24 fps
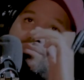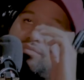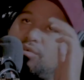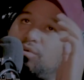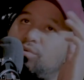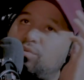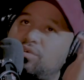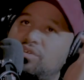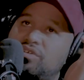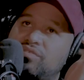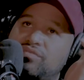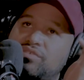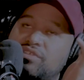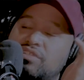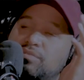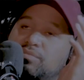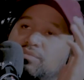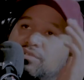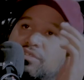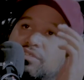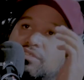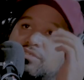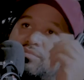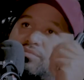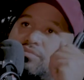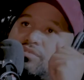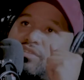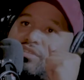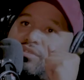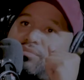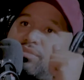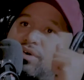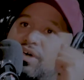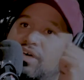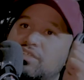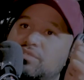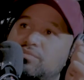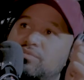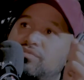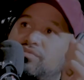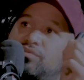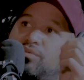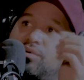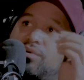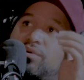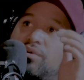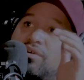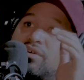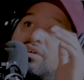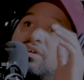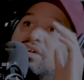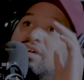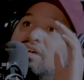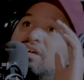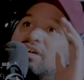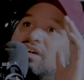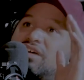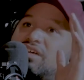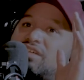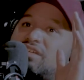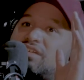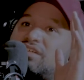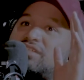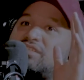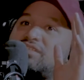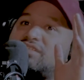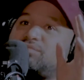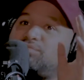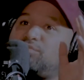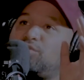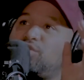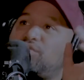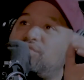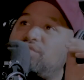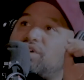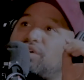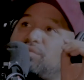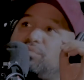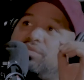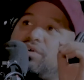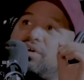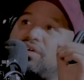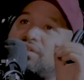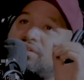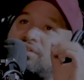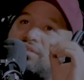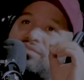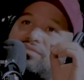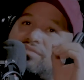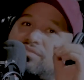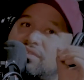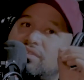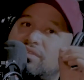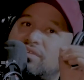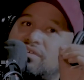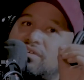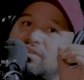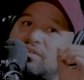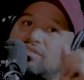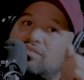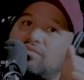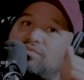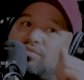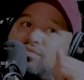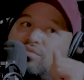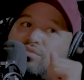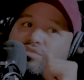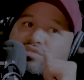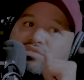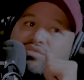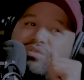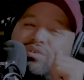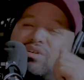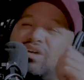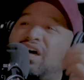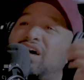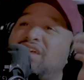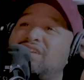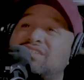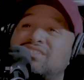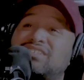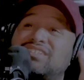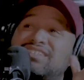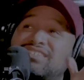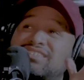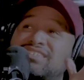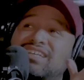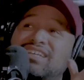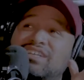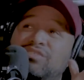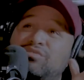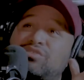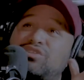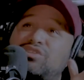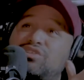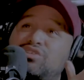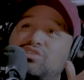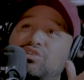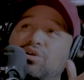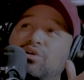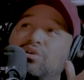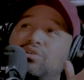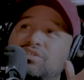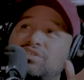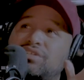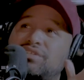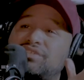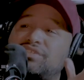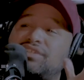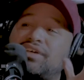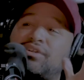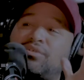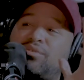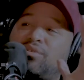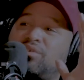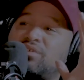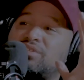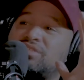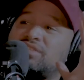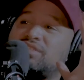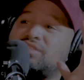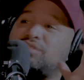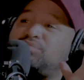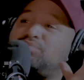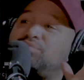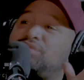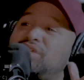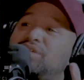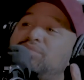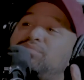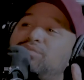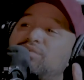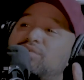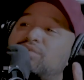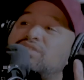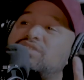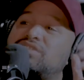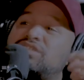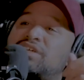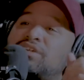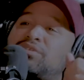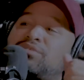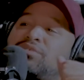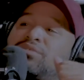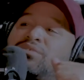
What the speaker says: we've experienced in the past before, it's more of a competitive thing of who's doing. Honestly, it's not even church in general. It's just people in general.